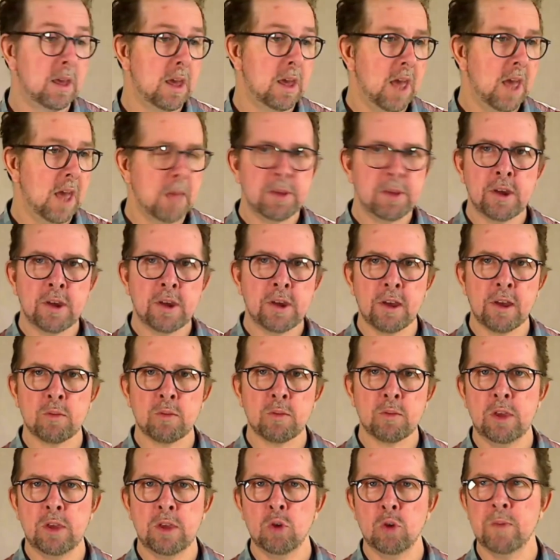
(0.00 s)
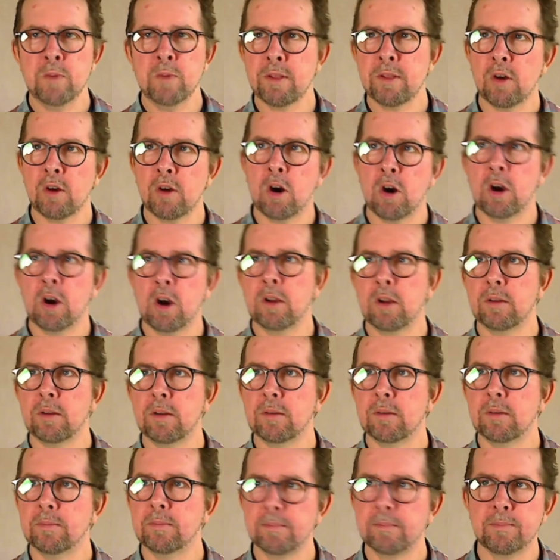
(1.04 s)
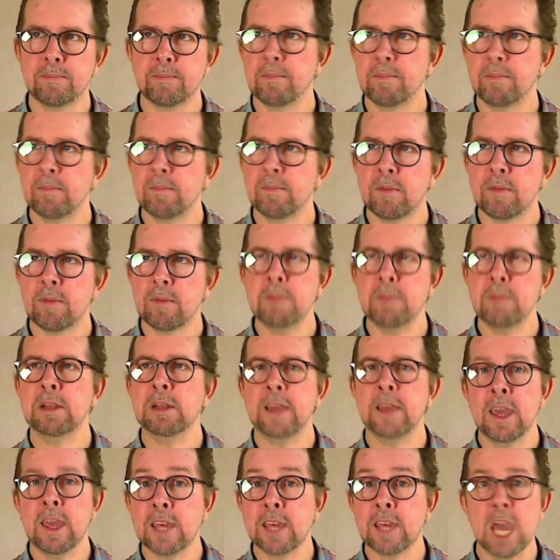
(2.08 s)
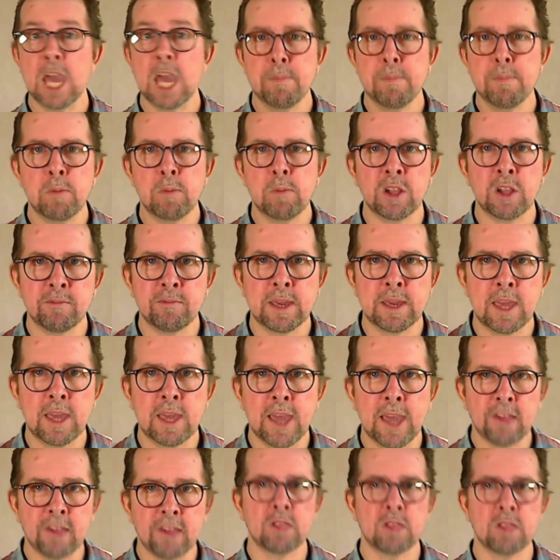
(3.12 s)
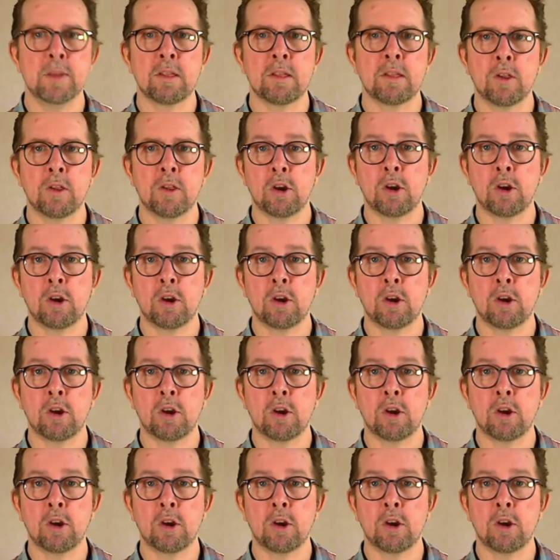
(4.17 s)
And because we humans are seemingly incapable of making estimates that are